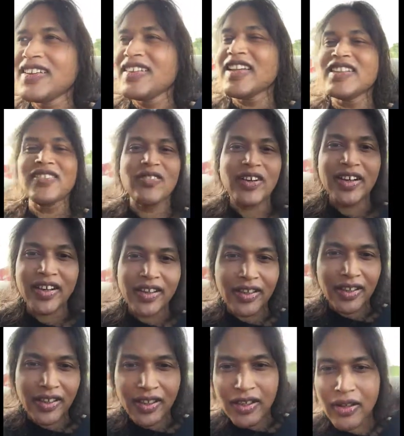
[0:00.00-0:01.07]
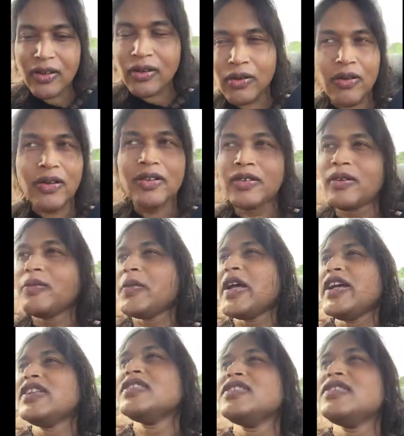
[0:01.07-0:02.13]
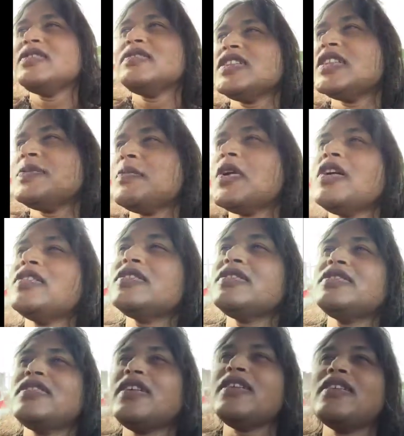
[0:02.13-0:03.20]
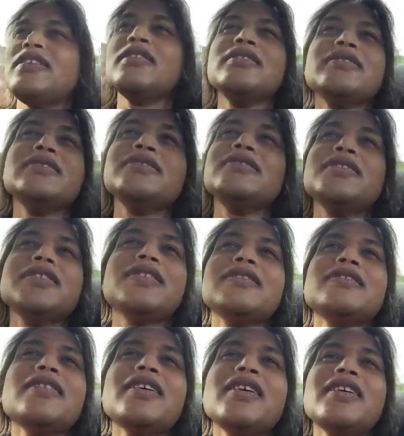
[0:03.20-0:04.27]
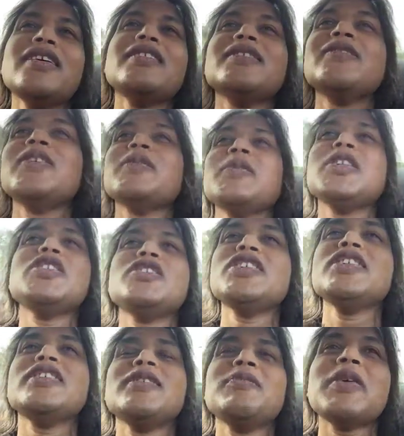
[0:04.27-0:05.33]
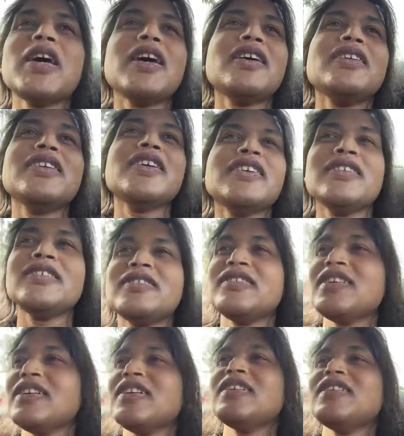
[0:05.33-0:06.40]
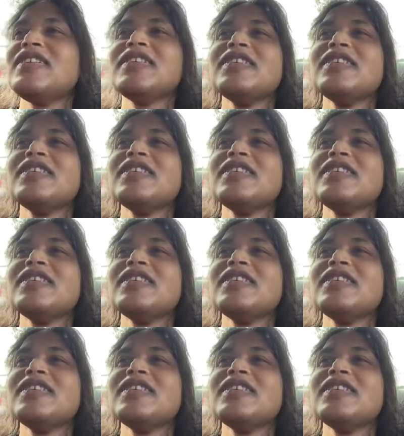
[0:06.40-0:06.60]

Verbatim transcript: That's a very ego based response. Like, oh, you know, I don't want to be treated badly, or I,